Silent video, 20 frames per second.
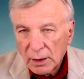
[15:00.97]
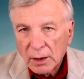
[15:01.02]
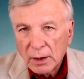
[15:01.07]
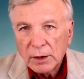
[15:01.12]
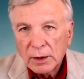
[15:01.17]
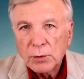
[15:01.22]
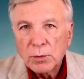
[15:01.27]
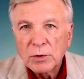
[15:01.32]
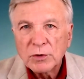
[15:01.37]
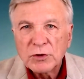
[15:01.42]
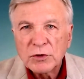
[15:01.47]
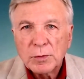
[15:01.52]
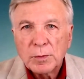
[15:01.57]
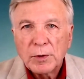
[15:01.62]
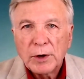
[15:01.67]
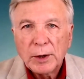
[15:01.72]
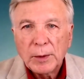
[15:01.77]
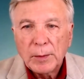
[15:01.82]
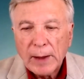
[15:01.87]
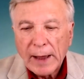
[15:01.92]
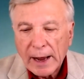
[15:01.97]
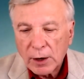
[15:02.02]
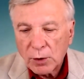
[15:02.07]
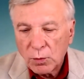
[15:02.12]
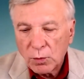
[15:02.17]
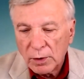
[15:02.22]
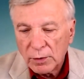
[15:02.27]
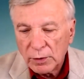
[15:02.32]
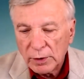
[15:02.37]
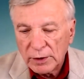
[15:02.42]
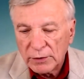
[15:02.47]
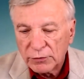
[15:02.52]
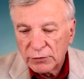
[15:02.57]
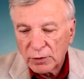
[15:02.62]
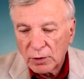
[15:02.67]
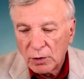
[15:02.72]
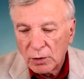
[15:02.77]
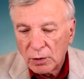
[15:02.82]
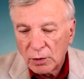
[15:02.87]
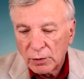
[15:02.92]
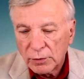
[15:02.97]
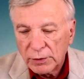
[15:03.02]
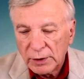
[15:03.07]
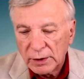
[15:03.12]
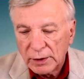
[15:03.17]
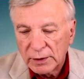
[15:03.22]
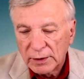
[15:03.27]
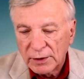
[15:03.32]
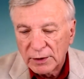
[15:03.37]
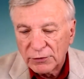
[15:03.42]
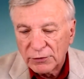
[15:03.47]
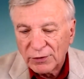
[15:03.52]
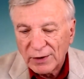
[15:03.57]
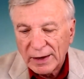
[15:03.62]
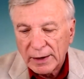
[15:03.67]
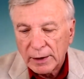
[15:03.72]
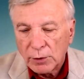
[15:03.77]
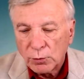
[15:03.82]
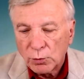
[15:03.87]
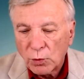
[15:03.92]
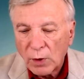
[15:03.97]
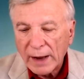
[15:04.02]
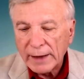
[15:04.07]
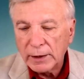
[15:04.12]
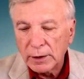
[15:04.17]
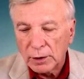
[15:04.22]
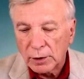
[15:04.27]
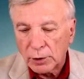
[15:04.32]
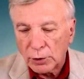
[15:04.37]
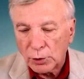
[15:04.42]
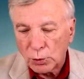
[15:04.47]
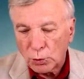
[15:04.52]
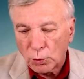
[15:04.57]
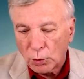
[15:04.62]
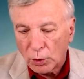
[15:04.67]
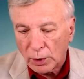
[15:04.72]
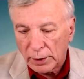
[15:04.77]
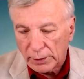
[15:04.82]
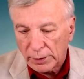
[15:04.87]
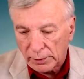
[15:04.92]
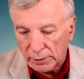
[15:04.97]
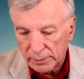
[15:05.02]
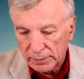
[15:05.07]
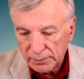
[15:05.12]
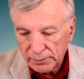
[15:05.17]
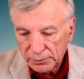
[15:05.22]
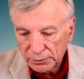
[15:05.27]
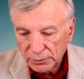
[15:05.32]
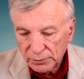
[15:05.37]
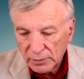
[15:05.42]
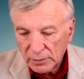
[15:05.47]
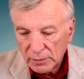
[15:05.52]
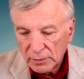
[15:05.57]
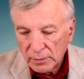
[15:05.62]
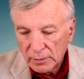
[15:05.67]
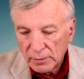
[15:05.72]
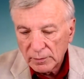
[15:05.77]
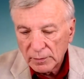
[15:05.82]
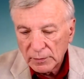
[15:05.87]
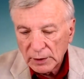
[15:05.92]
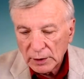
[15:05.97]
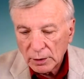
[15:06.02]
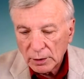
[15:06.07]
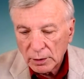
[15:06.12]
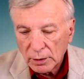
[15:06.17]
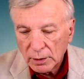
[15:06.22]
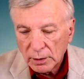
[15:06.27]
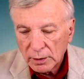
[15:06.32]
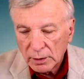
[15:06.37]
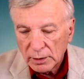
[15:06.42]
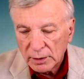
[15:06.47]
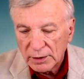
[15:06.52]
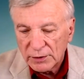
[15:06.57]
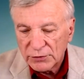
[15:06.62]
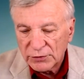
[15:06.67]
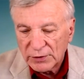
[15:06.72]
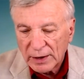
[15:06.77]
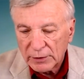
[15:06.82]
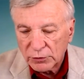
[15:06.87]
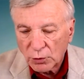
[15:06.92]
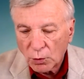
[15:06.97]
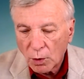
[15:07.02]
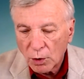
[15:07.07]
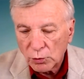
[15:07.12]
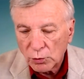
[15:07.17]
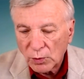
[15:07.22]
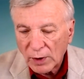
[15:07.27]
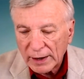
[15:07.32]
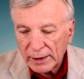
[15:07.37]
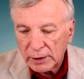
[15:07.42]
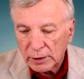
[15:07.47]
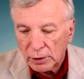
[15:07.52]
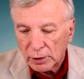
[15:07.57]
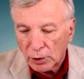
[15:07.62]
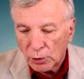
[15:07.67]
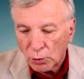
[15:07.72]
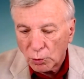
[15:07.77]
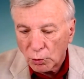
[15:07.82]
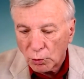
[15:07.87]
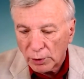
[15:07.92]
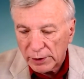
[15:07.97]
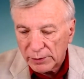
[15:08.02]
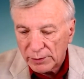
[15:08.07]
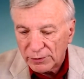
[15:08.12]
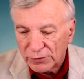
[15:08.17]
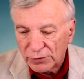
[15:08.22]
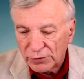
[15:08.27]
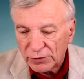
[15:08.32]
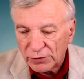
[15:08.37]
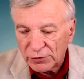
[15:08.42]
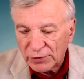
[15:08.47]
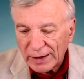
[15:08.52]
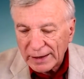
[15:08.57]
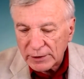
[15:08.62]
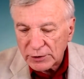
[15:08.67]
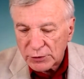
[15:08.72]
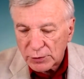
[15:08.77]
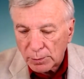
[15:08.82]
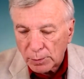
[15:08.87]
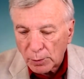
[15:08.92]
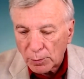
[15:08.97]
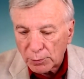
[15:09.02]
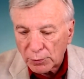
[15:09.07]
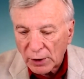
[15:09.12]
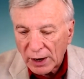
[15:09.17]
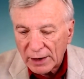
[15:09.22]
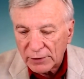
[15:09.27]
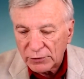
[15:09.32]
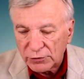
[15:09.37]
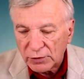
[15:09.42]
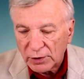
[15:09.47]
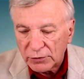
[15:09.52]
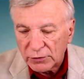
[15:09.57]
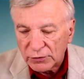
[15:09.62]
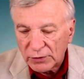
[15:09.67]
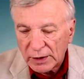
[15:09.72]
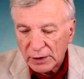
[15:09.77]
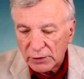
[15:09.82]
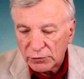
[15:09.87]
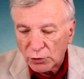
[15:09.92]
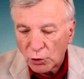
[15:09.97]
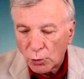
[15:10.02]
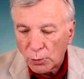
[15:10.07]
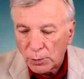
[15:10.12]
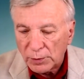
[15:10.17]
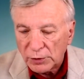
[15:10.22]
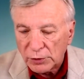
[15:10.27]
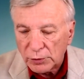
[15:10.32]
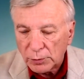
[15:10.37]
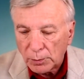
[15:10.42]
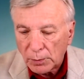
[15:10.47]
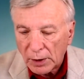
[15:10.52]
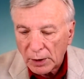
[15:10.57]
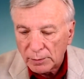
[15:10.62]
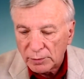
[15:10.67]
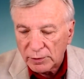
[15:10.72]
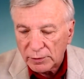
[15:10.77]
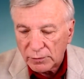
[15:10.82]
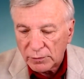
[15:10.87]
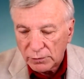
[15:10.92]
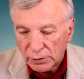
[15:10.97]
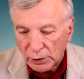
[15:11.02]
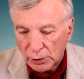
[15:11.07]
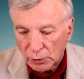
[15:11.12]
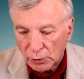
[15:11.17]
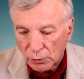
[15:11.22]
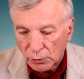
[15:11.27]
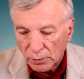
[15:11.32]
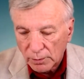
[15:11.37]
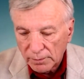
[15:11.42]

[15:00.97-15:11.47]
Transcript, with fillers: He wants to bring back what is called in the Senate regular order he says, quote, regular order is a sensible process that is open to public view